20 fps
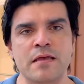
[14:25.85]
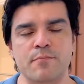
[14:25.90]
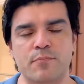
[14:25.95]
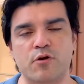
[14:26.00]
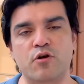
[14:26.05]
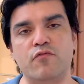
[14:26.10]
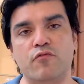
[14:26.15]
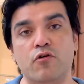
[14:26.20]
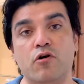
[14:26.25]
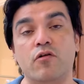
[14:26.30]

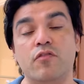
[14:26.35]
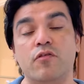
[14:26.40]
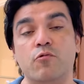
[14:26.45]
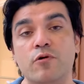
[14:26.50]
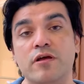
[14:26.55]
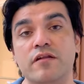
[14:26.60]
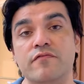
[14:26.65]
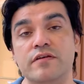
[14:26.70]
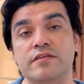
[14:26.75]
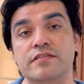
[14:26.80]
But overall, the
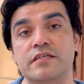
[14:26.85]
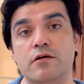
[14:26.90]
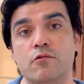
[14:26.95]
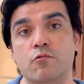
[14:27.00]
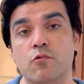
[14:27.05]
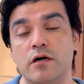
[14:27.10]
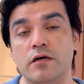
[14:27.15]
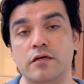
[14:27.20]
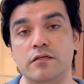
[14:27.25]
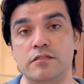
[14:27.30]
Wynn visit
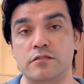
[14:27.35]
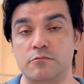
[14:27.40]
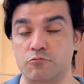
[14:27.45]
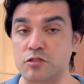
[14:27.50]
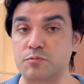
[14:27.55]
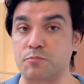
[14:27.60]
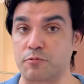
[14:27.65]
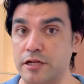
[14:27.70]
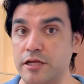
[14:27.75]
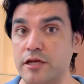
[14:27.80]
was
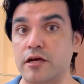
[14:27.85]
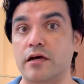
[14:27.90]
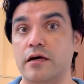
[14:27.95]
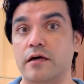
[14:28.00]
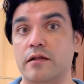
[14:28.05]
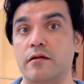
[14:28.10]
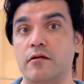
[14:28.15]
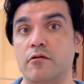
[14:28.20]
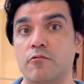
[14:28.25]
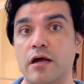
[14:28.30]
pretty good,
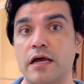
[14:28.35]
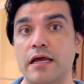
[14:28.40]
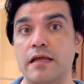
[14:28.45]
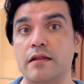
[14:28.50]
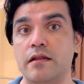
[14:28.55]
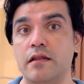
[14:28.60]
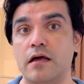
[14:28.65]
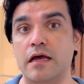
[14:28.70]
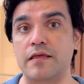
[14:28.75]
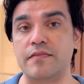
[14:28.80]
right?
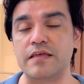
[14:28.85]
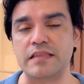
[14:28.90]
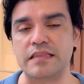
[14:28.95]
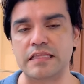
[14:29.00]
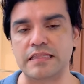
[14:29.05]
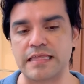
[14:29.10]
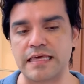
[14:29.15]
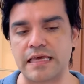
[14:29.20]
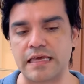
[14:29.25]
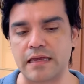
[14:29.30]
I think
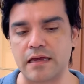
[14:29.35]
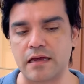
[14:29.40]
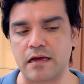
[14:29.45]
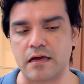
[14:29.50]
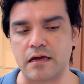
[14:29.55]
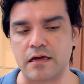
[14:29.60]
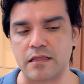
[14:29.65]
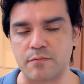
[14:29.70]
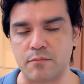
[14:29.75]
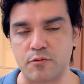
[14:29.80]
that
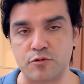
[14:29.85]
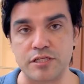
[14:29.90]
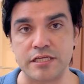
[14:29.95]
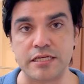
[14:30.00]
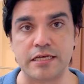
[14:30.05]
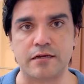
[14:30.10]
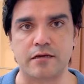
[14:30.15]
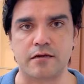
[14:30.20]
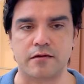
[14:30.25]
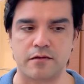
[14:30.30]
the boutique,